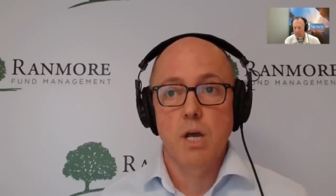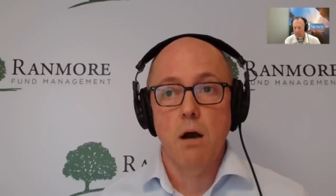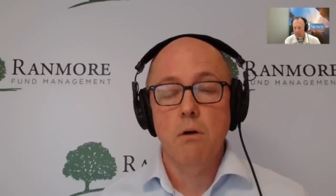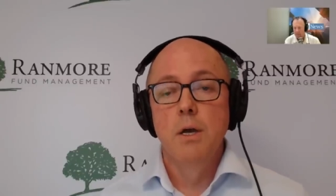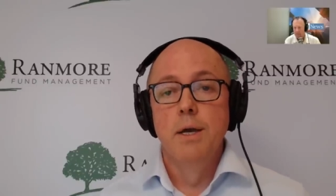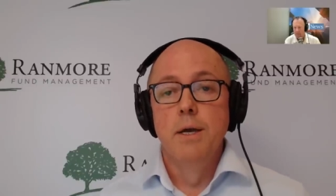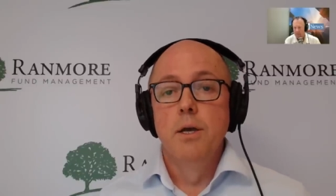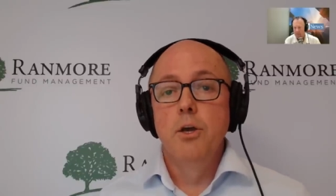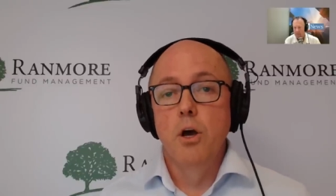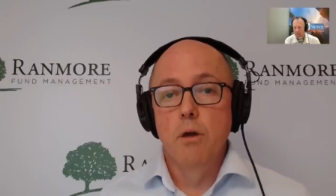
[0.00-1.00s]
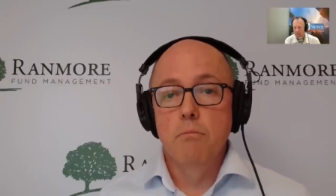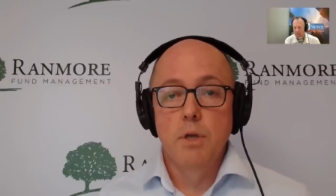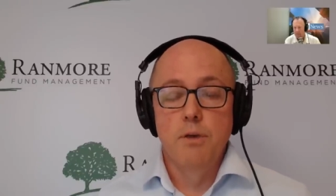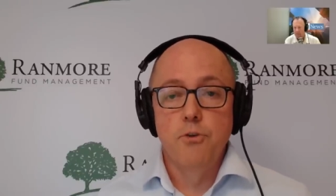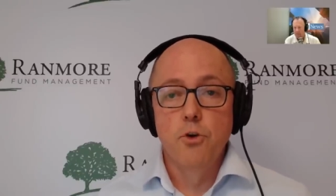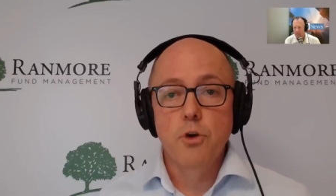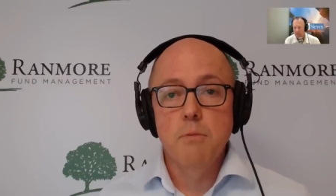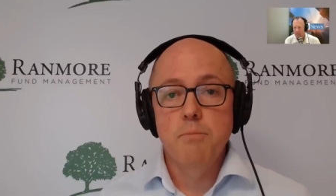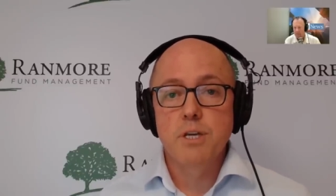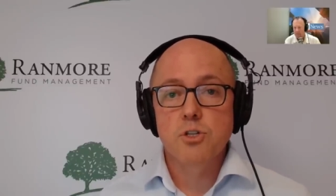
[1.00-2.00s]
Now, you know, if you
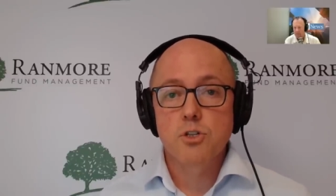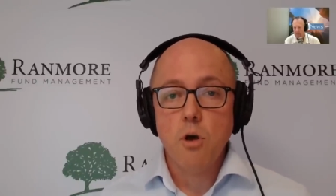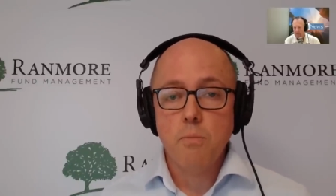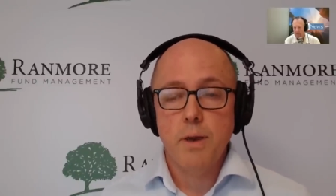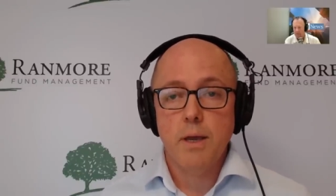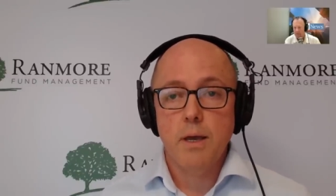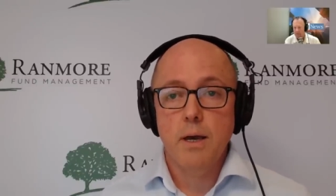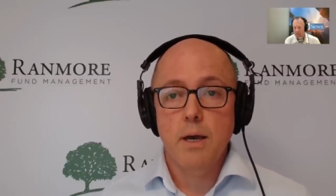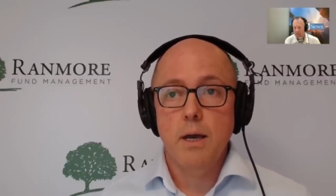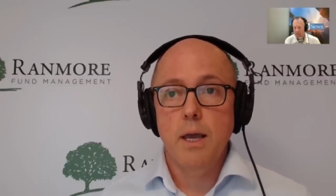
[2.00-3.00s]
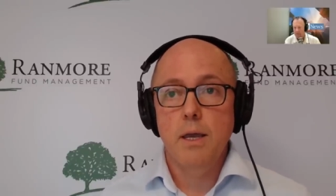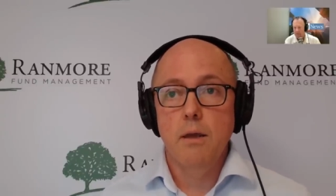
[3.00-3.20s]
can be a stock picker,